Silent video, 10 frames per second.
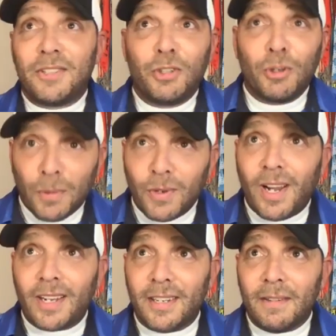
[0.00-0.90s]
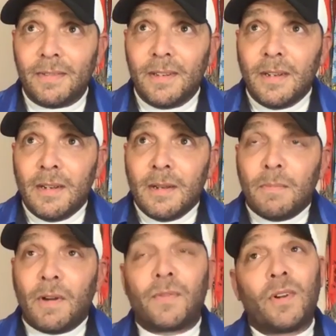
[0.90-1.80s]
That's your prerogative.
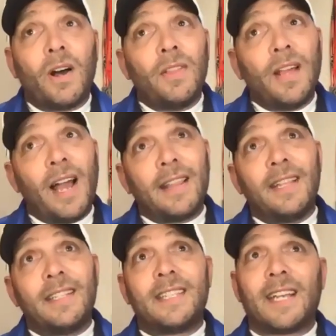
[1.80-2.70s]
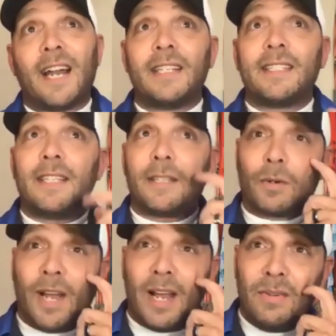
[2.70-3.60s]
But for all the athletes that kind of stick
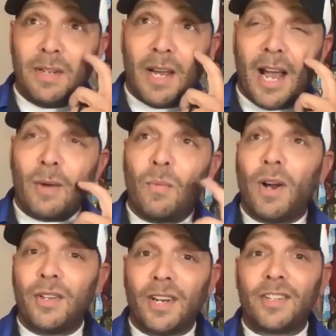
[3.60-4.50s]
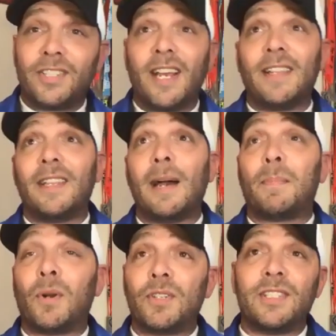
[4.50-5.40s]
around, I want you to understand that that
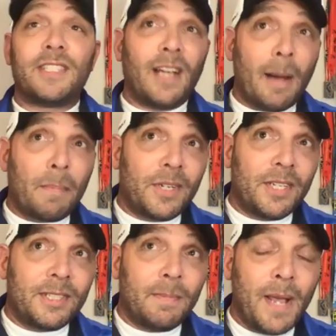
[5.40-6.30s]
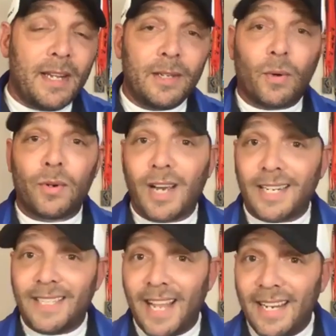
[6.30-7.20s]
person's not participating or not
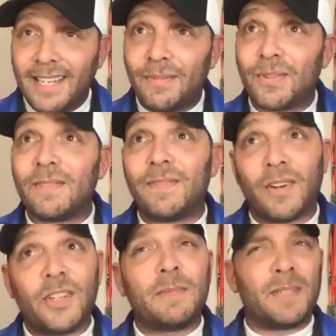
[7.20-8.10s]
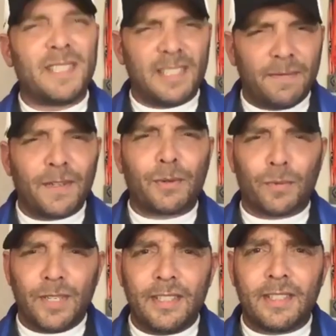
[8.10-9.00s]
attending for a very specific
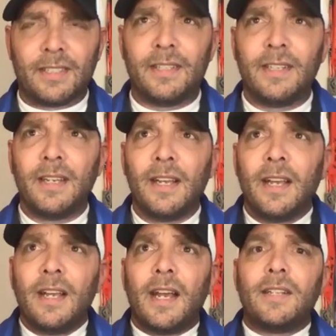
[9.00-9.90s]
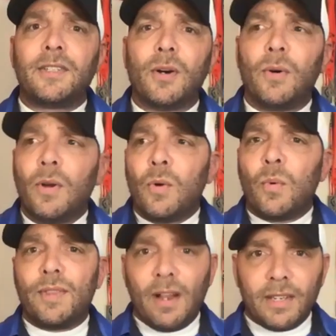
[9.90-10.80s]
reason. And so
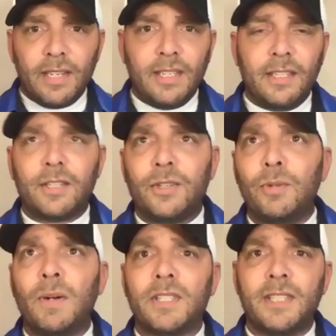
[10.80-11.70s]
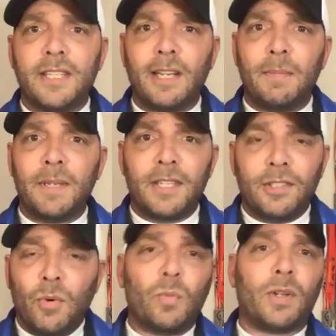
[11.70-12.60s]
without getting into too much detail, because
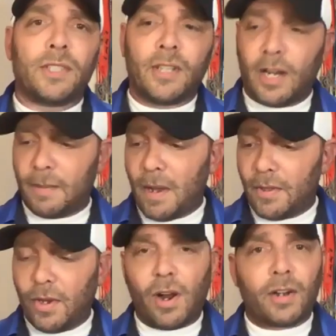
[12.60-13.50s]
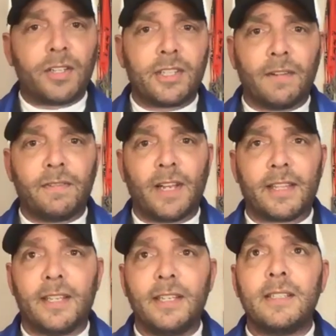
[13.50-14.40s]
no one wants to talk about the hard stuff
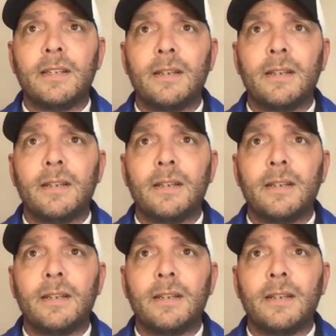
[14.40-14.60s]
like this,